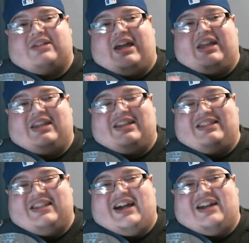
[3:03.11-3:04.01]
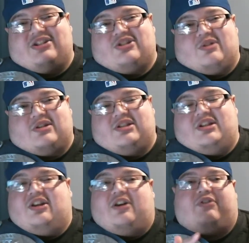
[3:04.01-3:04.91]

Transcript: I cannot stress it enough.